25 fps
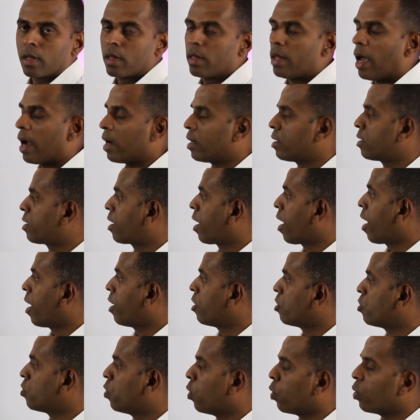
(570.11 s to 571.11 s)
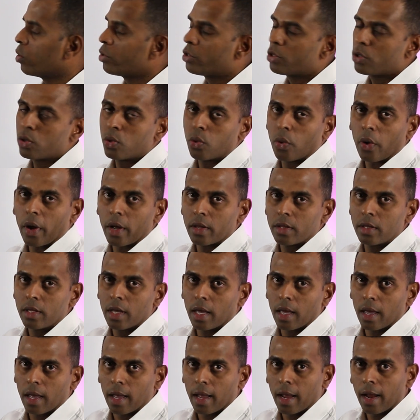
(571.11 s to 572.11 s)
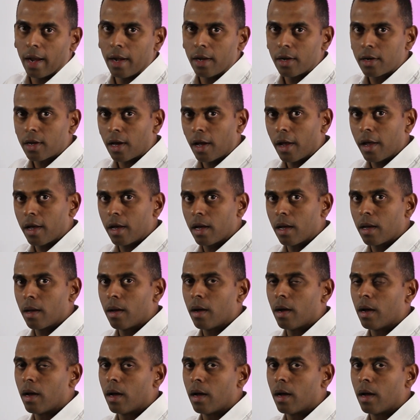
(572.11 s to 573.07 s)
That can go through the entire